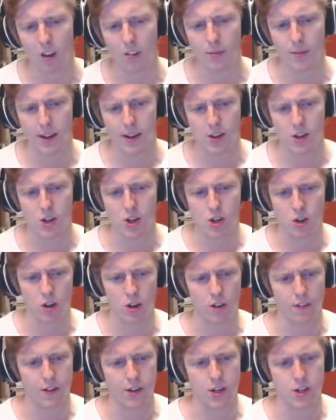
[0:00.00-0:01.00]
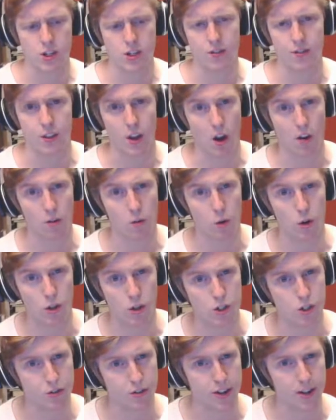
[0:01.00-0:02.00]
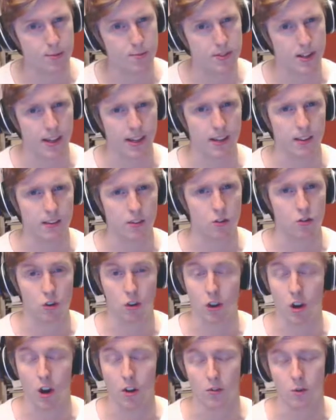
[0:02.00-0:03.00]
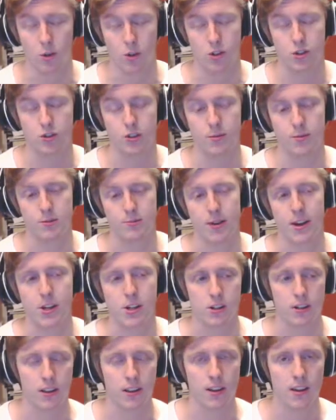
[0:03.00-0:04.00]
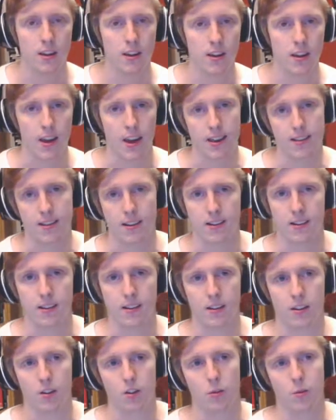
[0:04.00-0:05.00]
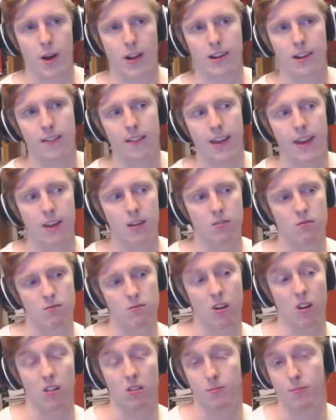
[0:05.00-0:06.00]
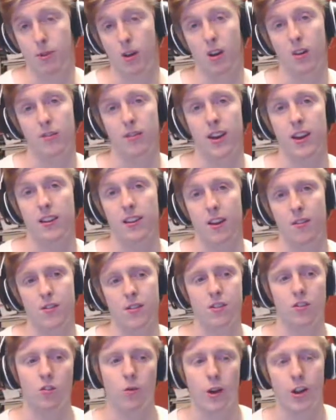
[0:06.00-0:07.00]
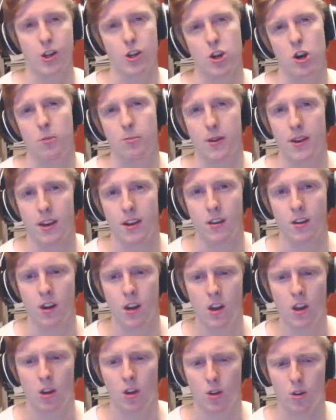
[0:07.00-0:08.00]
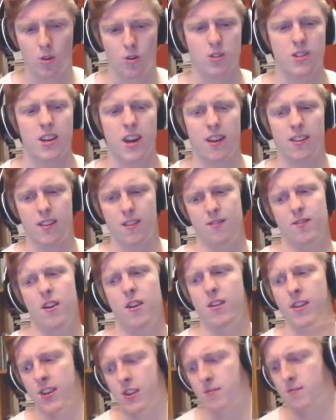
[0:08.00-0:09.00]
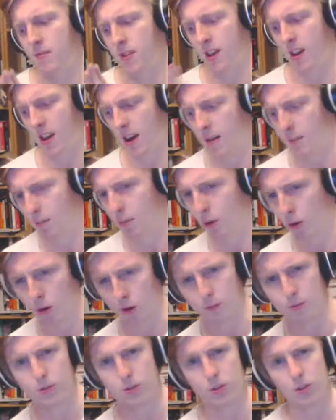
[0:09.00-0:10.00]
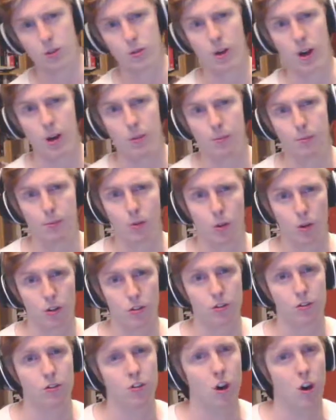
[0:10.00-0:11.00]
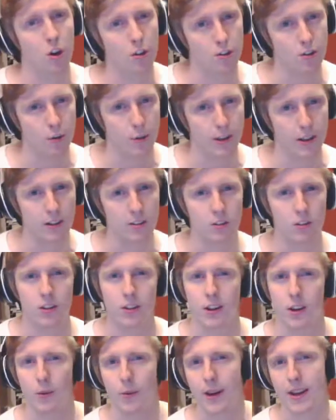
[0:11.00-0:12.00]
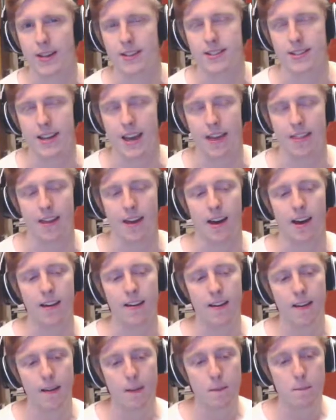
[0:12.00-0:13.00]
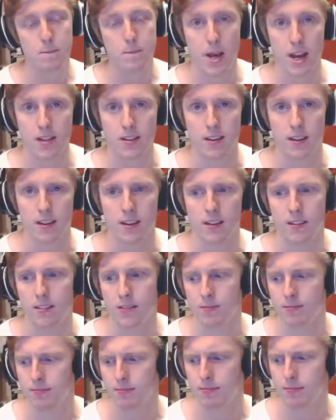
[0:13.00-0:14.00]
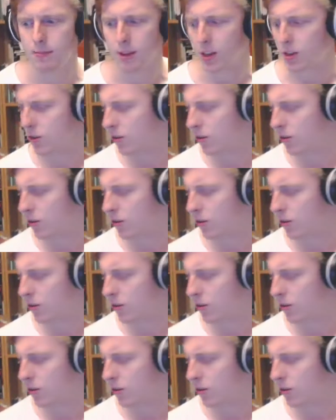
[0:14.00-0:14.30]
my shorter versions of the Overwatch streams, like the Drunk Overwatch stream especially, is edited as well, and they're not perfect. Everything's quite choppy and cut together very abrupt. So what I'm going to start doing is looking at ways to get that better, make sure